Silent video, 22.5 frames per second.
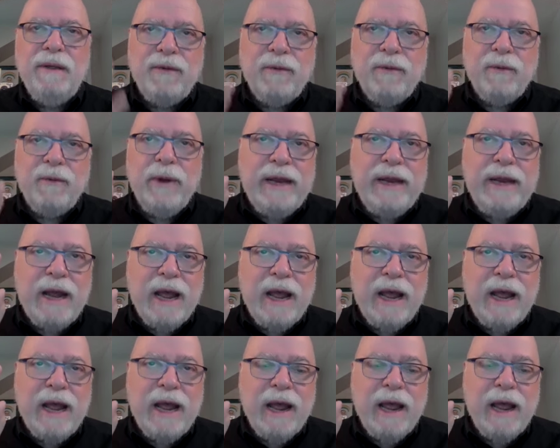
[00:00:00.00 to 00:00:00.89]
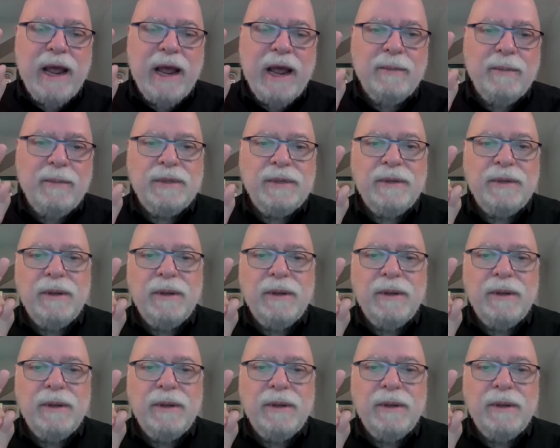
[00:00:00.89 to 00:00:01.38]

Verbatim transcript: three times